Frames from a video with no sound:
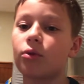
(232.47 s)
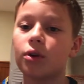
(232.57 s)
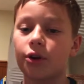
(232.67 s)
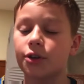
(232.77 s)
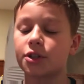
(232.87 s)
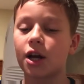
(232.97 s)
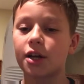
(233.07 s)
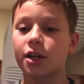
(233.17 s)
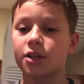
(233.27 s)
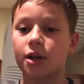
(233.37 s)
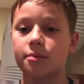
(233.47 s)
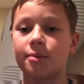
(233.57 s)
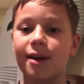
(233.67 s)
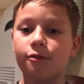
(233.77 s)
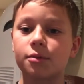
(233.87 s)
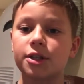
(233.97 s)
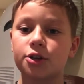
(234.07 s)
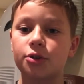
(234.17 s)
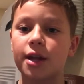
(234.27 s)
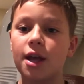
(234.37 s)
or Scott Dawson comes back from his
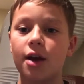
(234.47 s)
injury,